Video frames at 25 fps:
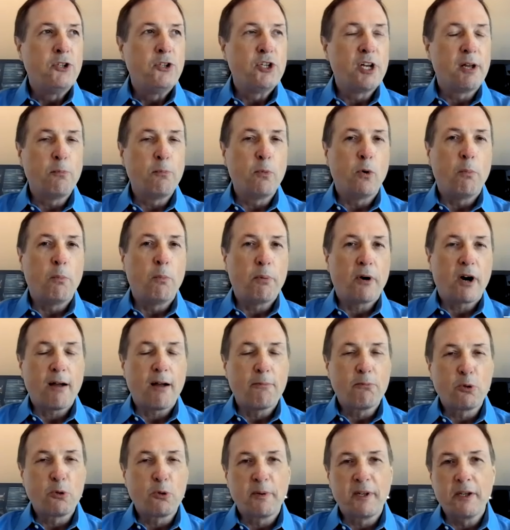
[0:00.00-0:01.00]
Jim,
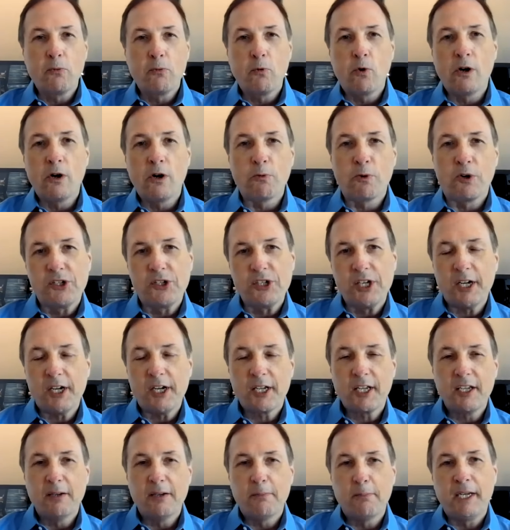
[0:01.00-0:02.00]
probably what we're
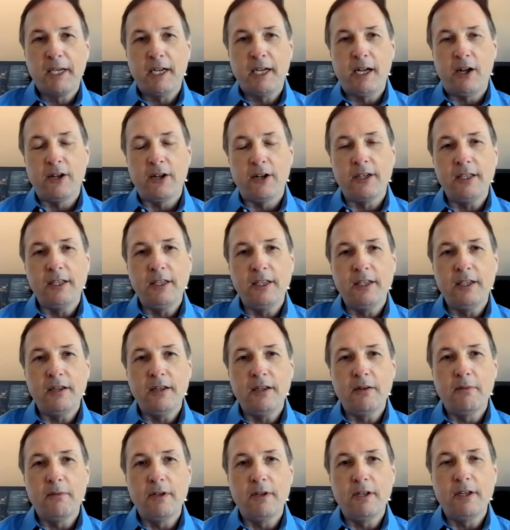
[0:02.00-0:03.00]
talking about
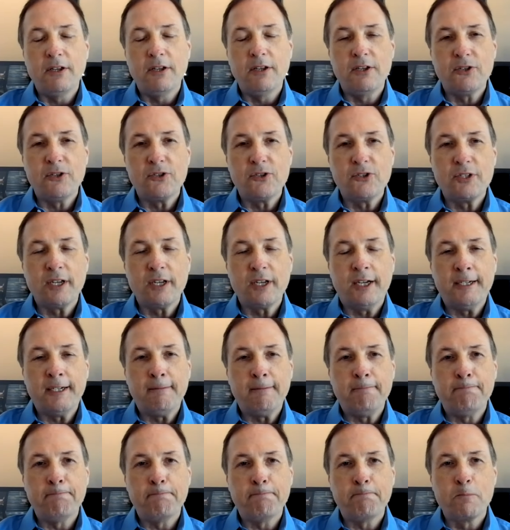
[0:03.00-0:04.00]
is
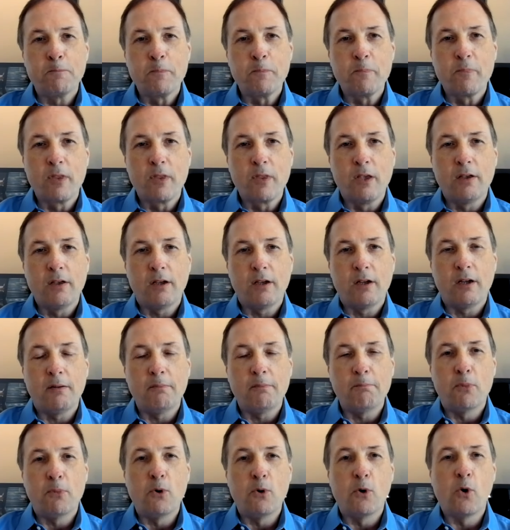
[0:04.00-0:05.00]

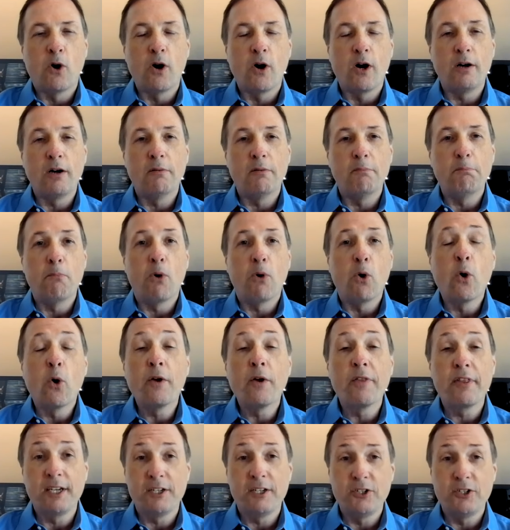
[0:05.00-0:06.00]
more
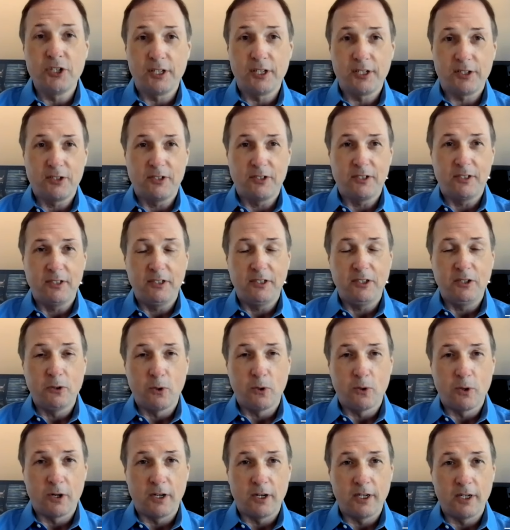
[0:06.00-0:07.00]
than just
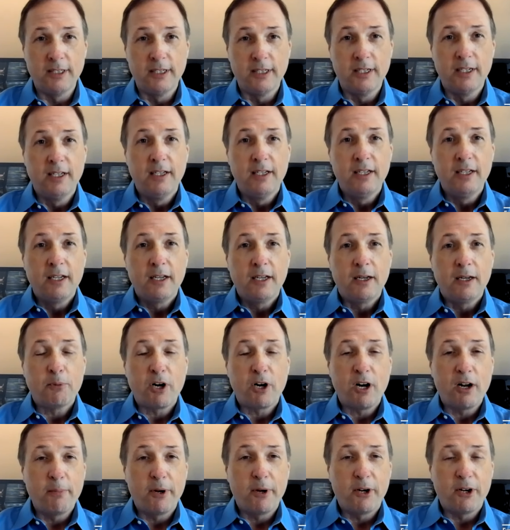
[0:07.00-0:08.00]
your
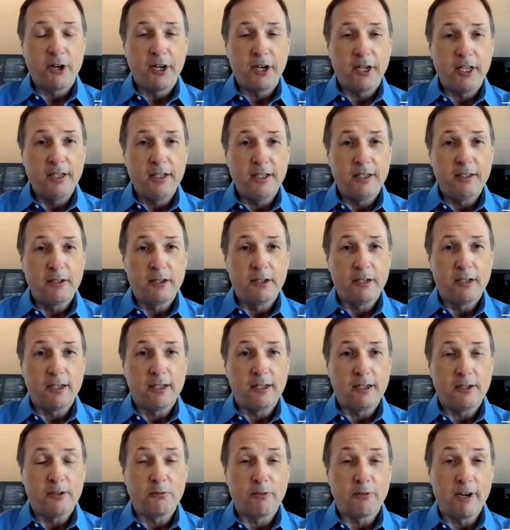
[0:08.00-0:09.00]
primary
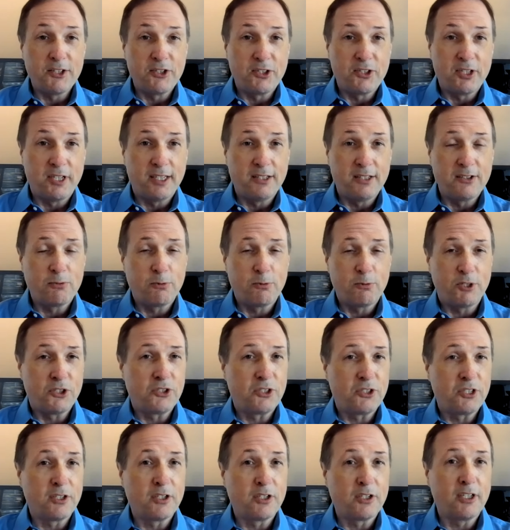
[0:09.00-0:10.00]
residence,
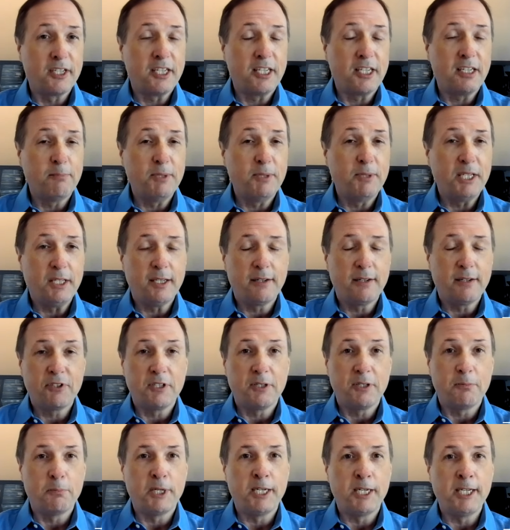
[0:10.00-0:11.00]
which certainly can be
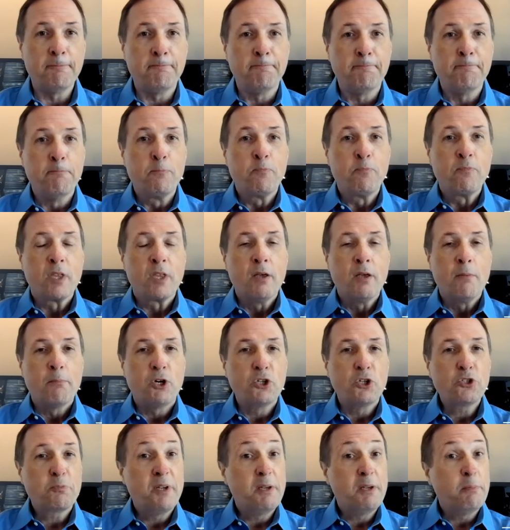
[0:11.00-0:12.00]
gifted, but
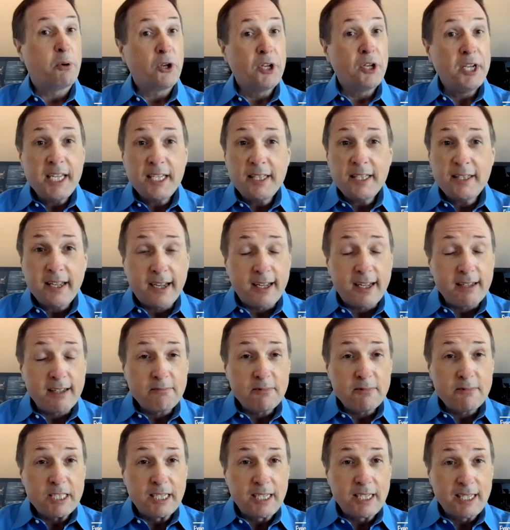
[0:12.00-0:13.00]
most people need that
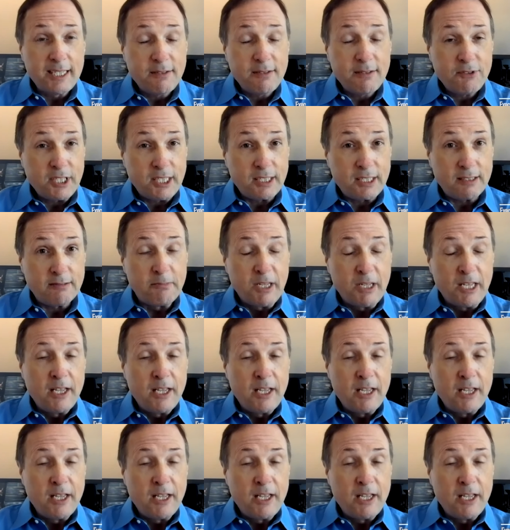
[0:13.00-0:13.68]
to live in.